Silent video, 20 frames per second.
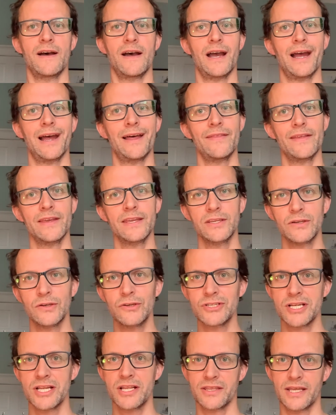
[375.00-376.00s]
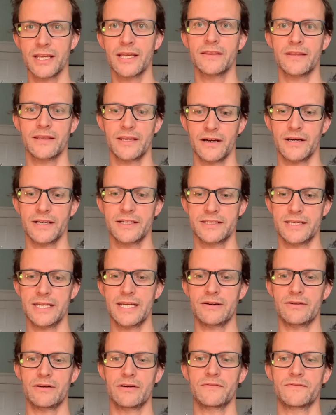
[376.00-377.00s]
And they usually think the
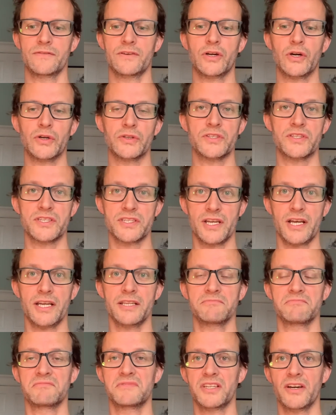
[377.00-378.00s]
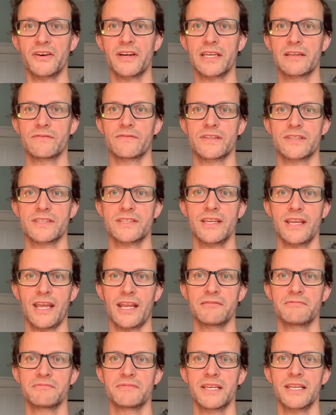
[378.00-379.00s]
idea of God's son dying for
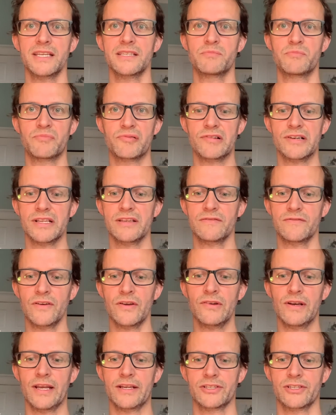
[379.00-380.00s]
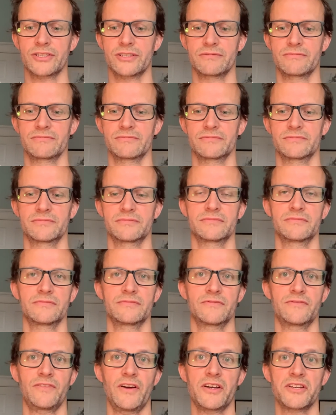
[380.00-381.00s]
sin is pretty foolish.
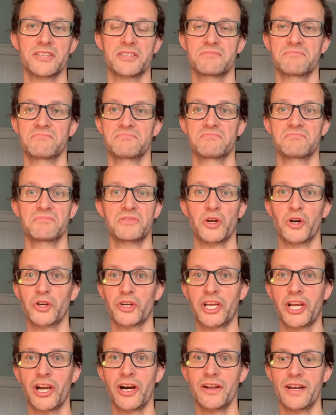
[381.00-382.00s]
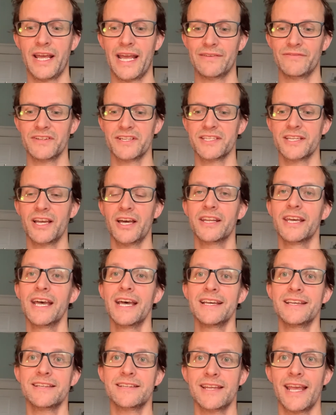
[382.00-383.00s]
First, God can't have a son.
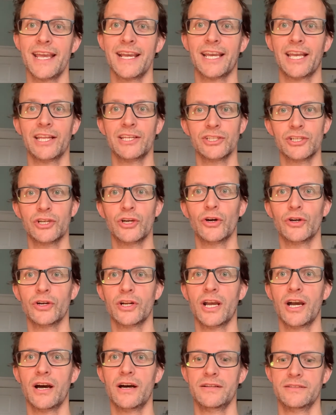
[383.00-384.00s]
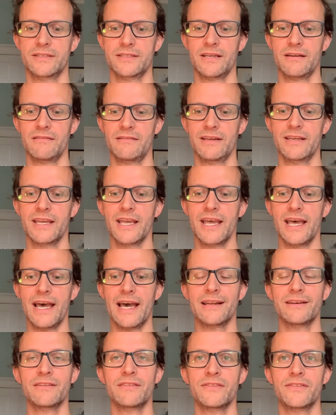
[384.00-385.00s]
Second, God can't die.
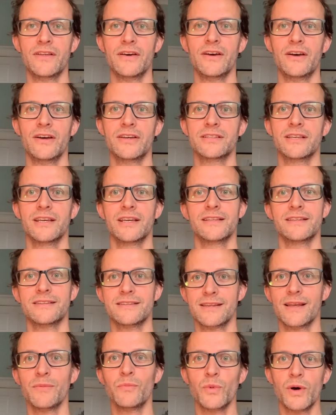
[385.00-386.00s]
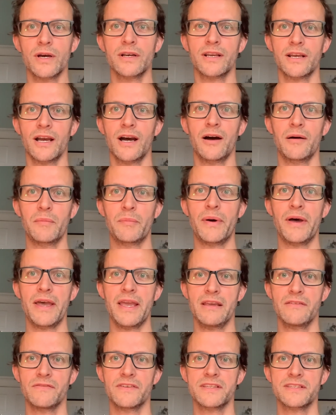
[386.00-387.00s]
And third, someone can't
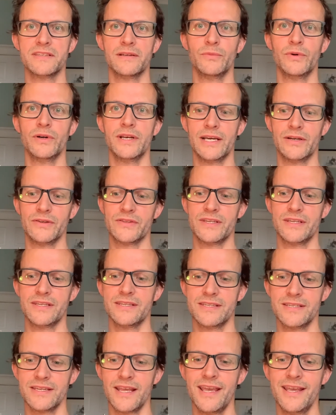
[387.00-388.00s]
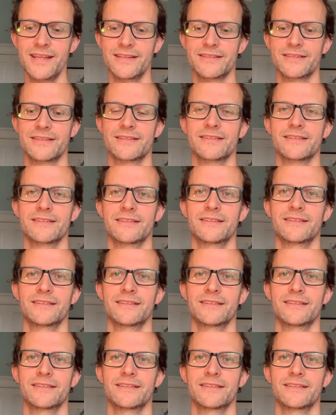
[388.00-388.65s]
pay for someone else's sins.